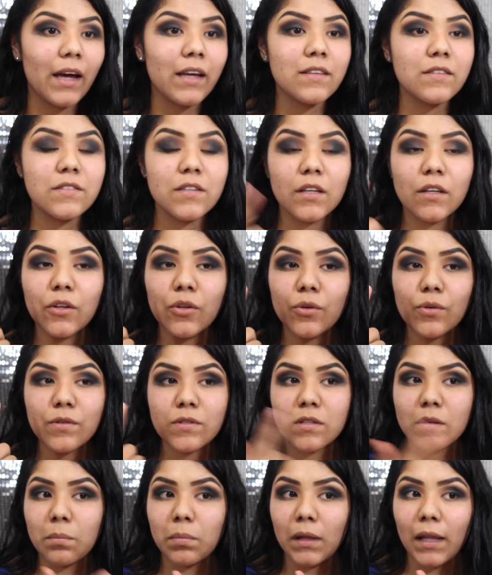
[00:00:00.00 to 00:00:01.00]
I did
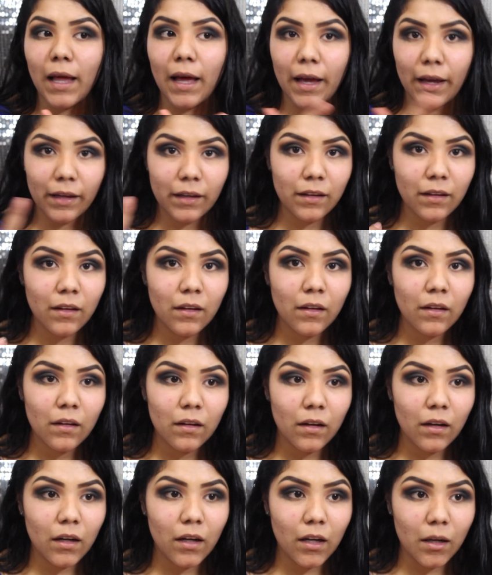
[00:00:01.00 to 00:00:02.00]
use the black
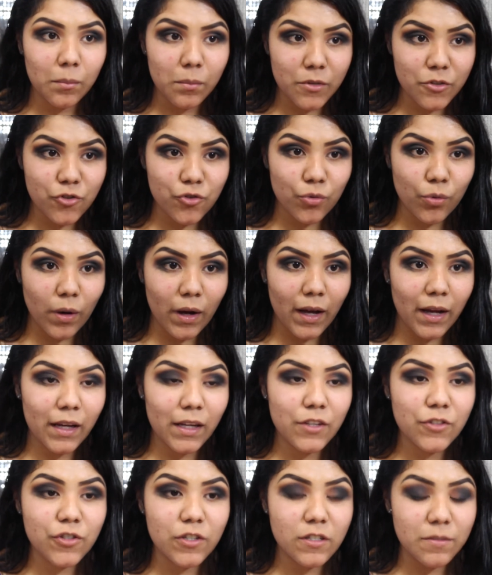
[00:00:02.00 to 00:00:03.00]
um,
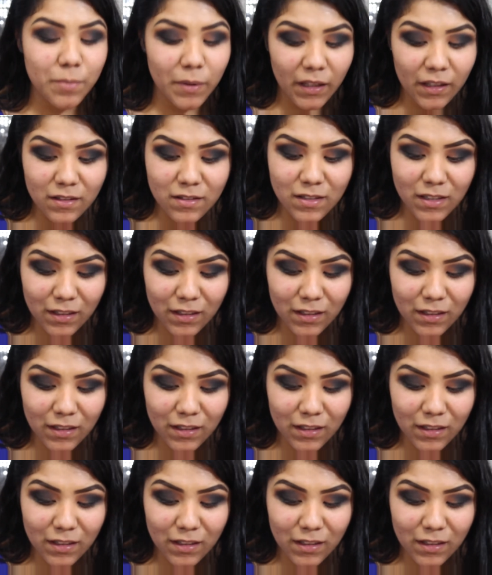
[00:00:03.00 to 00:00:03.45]
dry just because